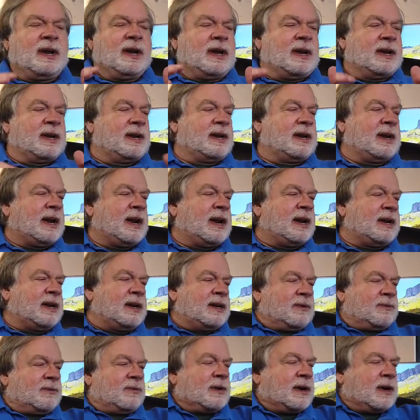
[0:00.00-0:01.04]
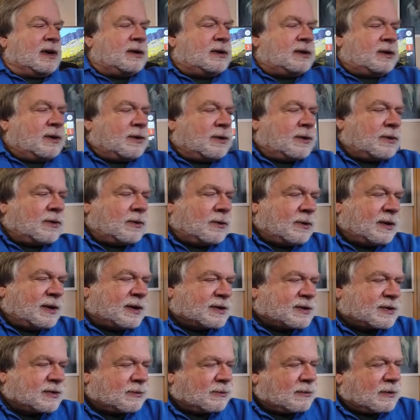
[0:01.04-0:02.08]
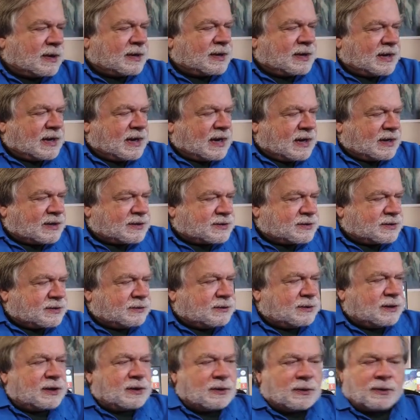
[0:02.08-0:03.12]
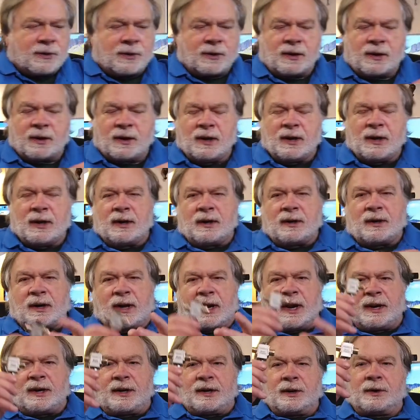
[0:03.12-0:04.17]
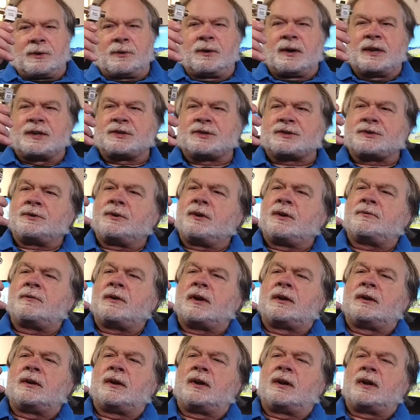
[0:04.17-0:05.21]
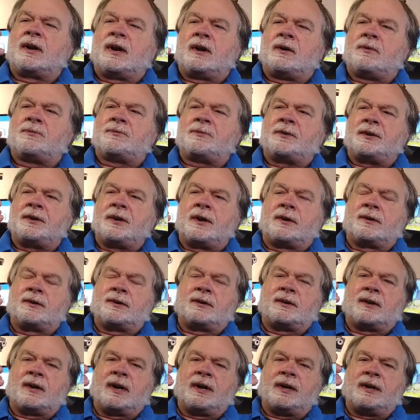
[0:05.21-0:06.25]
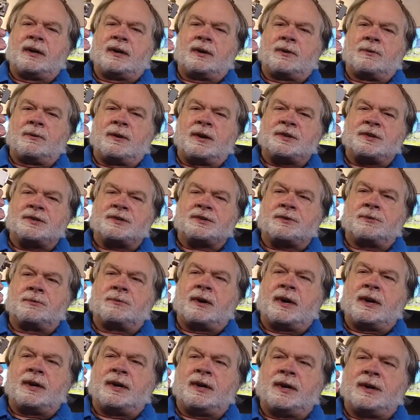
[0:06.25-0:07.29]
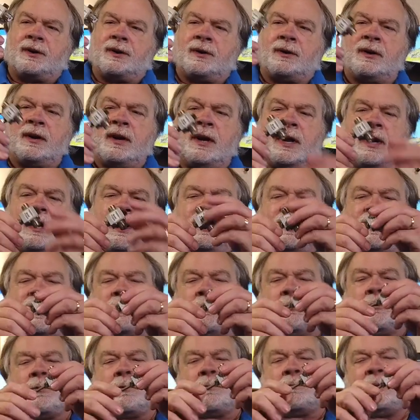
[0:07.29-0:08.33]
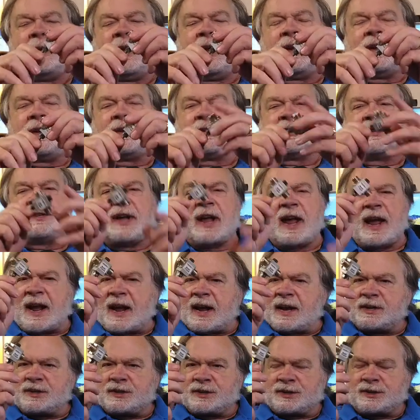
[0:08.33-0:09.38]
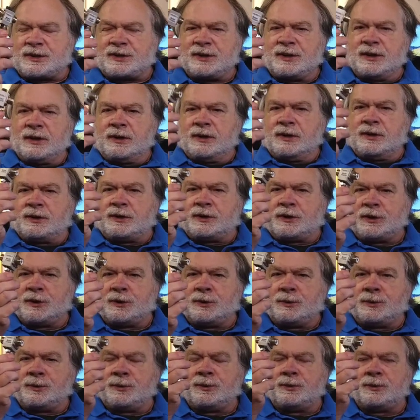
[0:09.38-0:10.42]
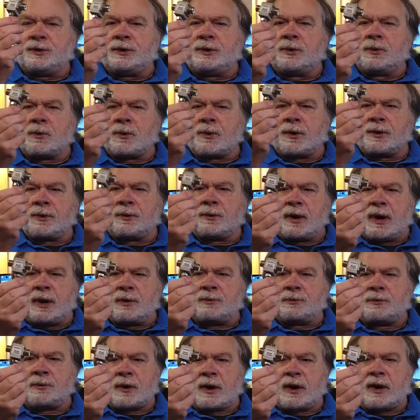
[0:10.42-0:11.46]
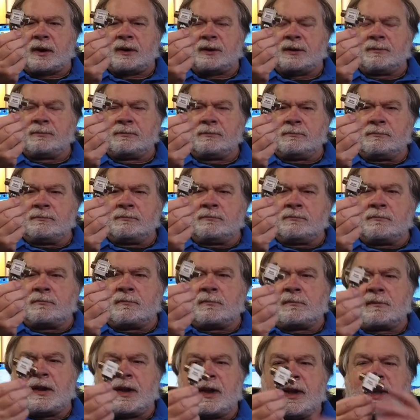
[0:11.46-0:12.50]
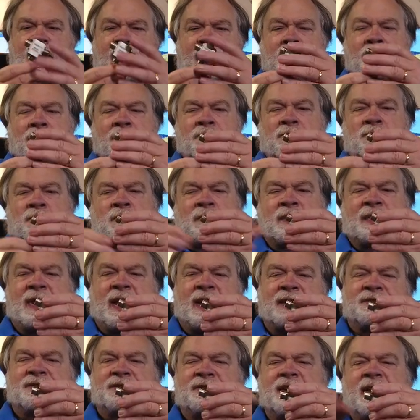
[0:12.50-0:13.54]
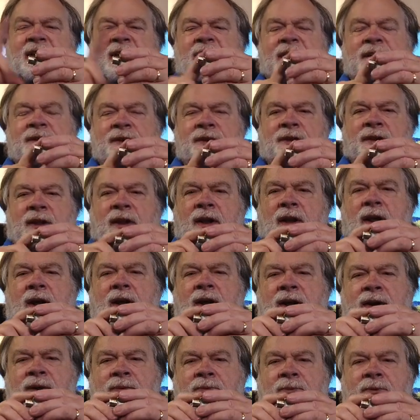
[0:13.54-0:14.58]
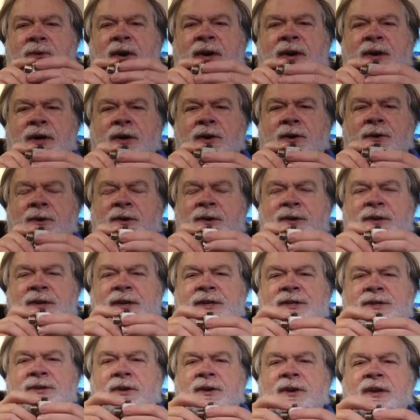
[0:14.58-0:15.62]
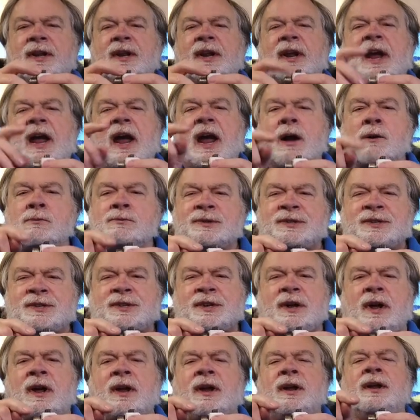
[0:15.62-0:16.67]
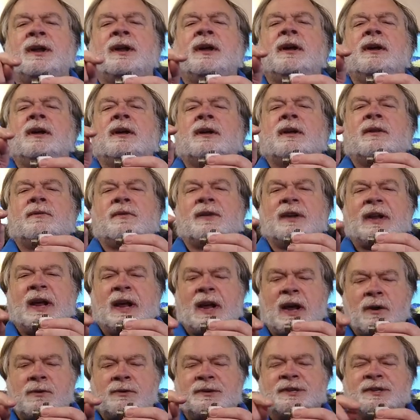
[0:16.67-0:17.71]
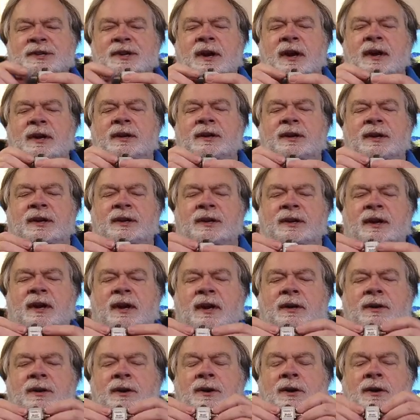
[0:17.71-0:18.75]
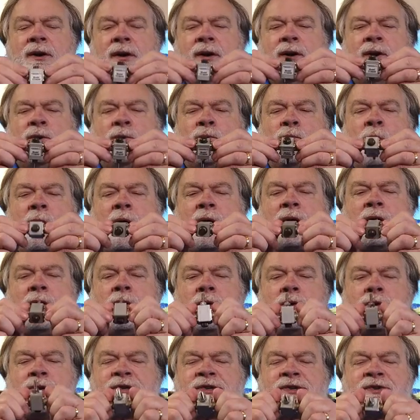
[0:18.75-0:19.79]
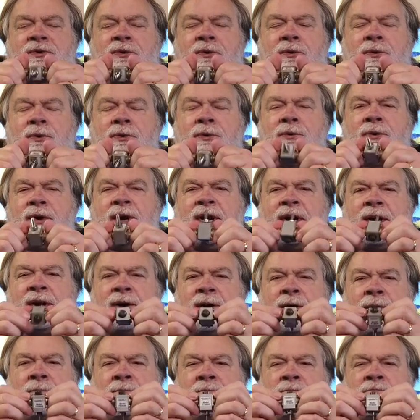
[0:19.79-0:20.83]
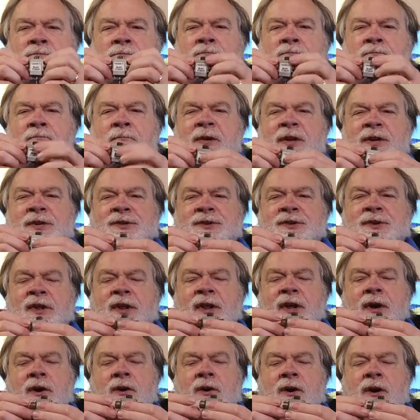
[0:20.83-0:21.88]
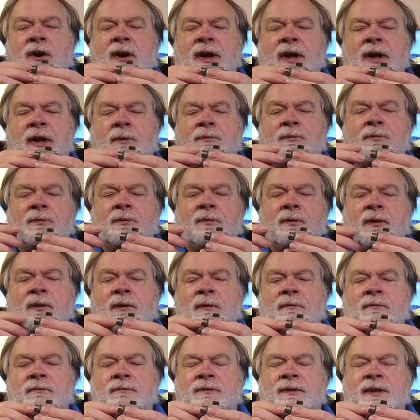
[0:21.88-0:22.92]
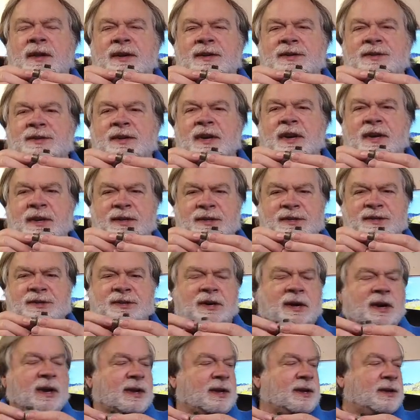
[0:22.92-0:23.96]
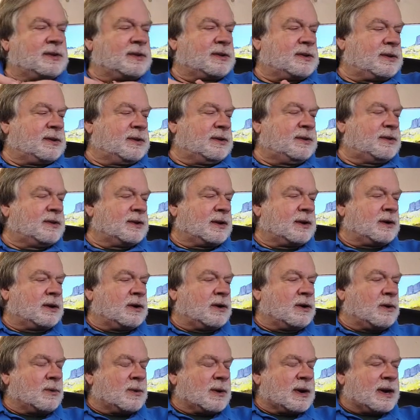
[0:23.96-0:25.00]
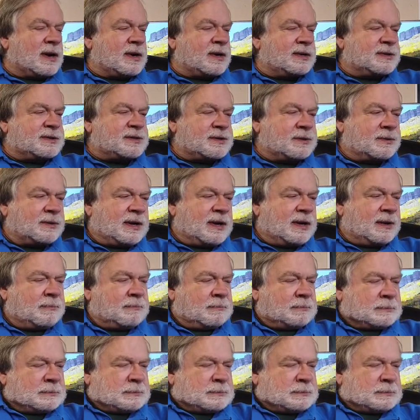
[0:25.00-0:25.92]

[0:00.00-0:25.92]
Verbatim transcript: In any event, you're going to run that to your lightning arrestor. I've got a little alpha delta lightning arrestor right here that will be attached to your ground rod. Okay, and that's the end of the line for any current that's on the outside of the outside conductor. What goes through here is the RF that's inside the coax, okay?